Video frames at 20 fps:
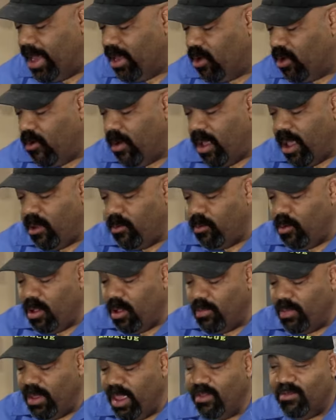the Crown
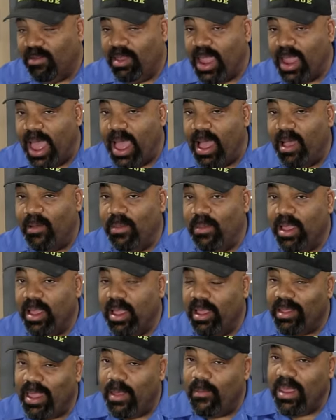Royal Peach now
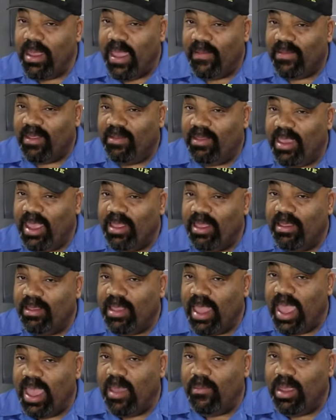because I may have to take this
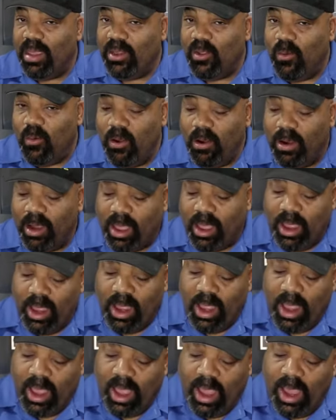ham into work
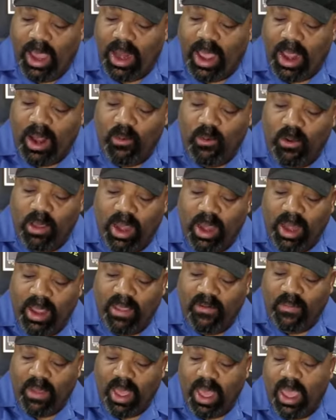and I don't want any
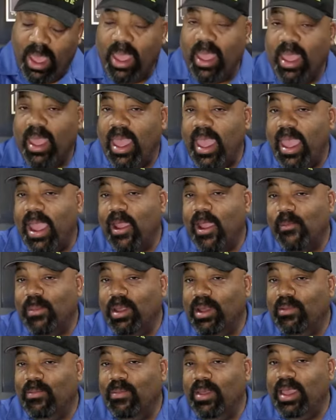of my
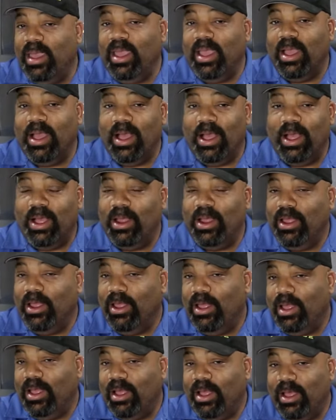airmen to be
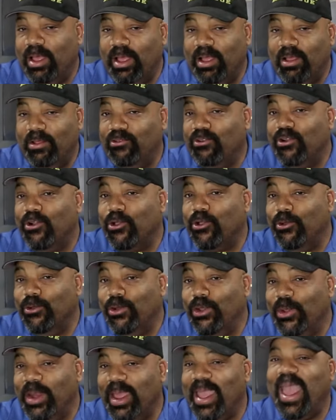drunk on
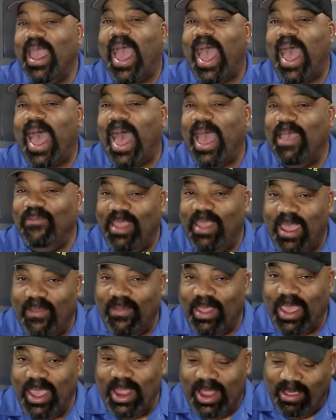duty if they have
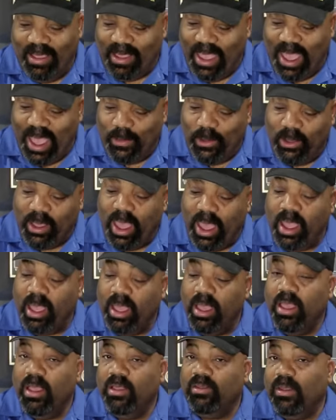to eat this ham, okay?
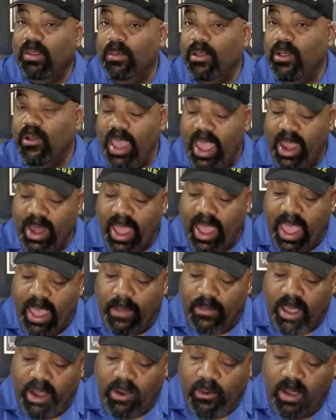So I'm gonna go ahead and add
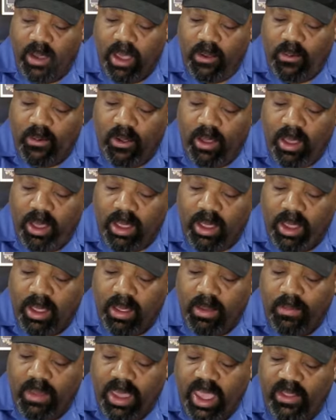my Crown Royal
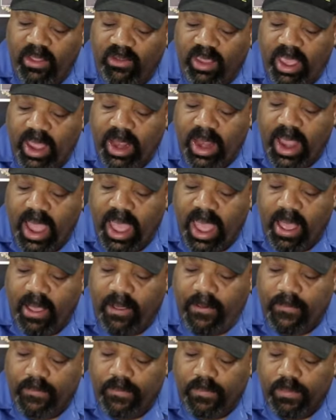Peach in
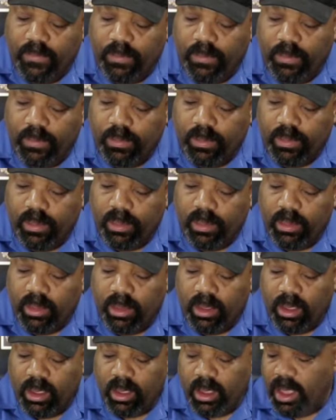now,
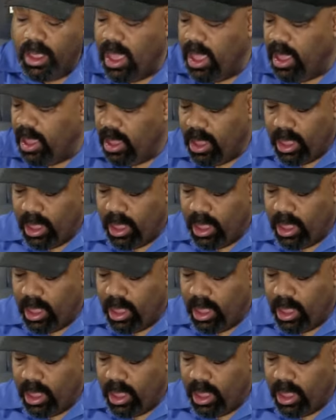okay?